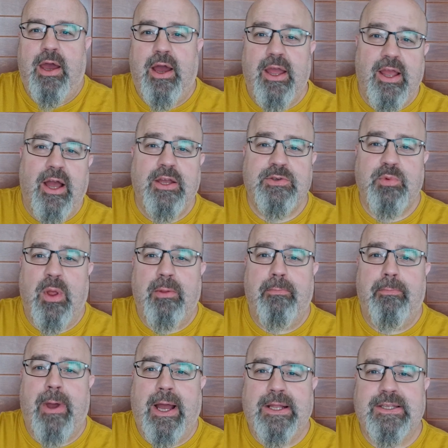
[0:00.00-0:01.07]
Hi guys,
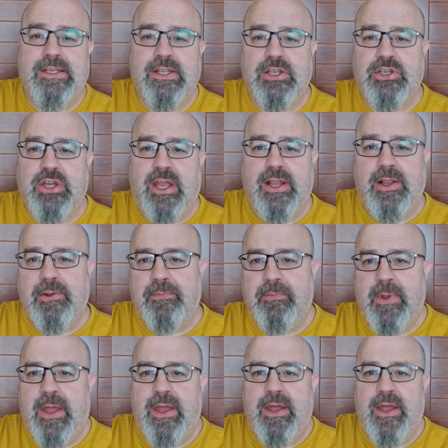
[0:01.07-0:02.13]
welcome back to the channel.
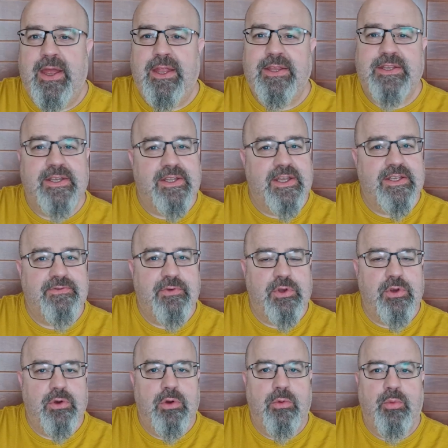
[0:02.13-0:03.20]
In today's
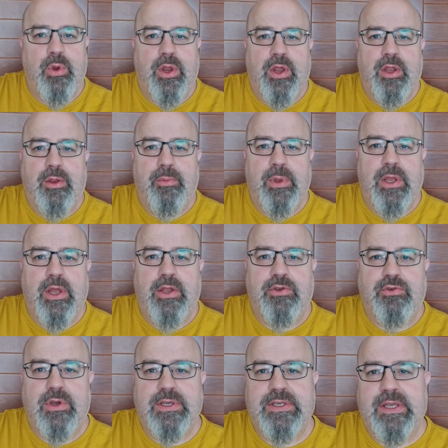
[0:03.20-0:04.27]
video we're going to be
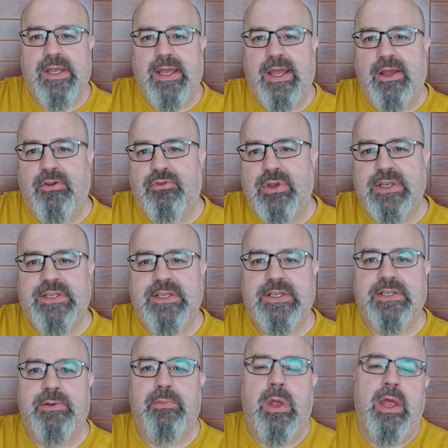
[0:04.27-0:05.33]
addressing a
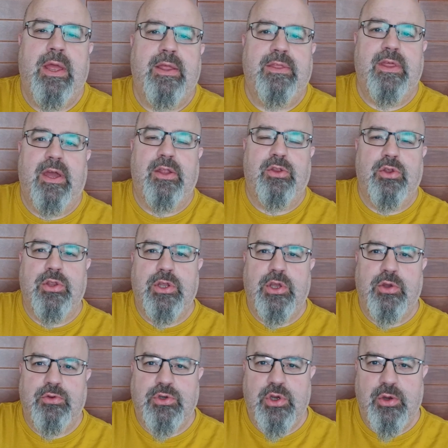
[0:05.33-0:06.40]
criticism that another
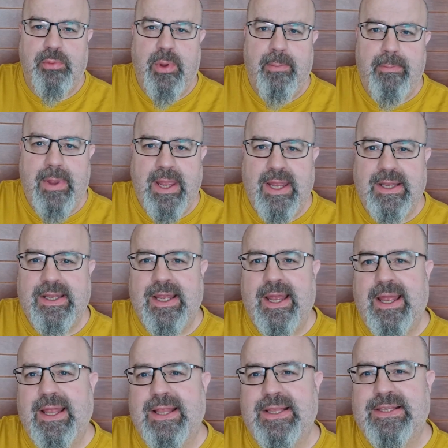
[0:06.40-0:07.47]
YouTuber made
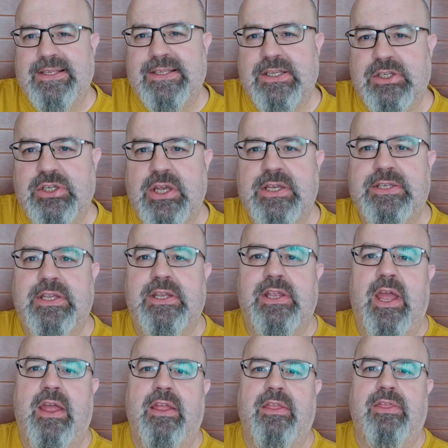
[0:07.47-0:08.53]
and suggested
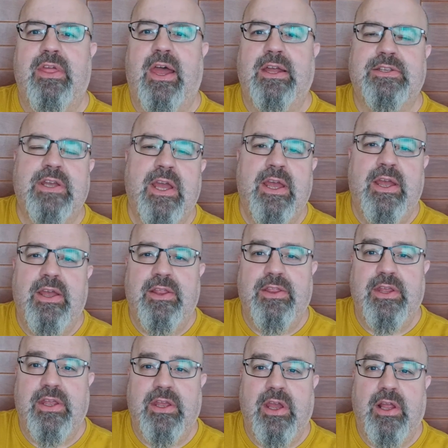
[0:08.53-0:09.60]
that
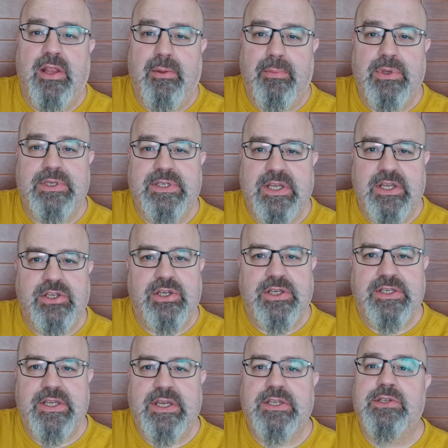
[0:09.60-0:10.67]
the Olympus
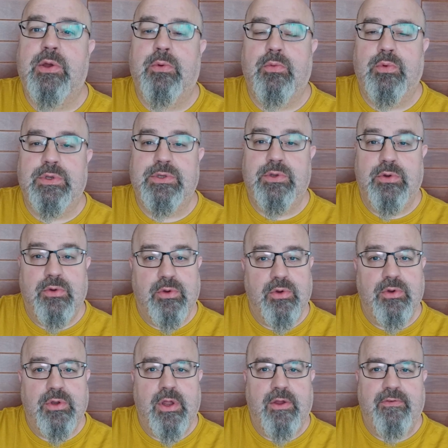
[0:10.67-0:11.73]
TG-6 was no
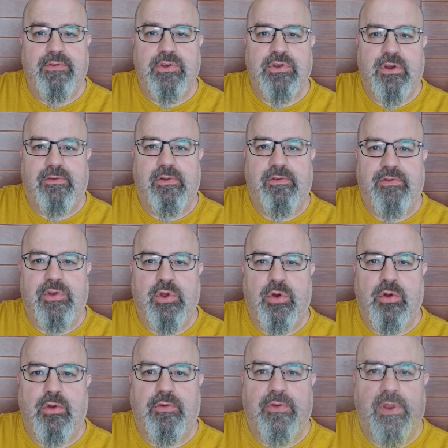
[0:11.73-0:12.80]
good for travel
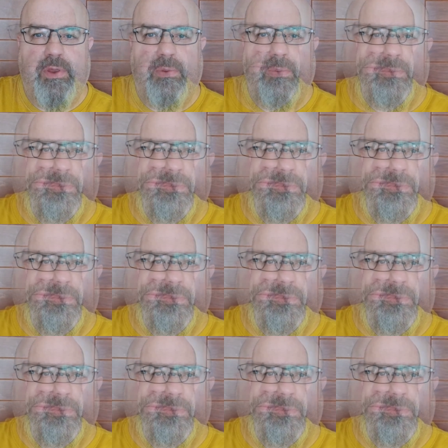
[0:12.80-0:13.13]
photography.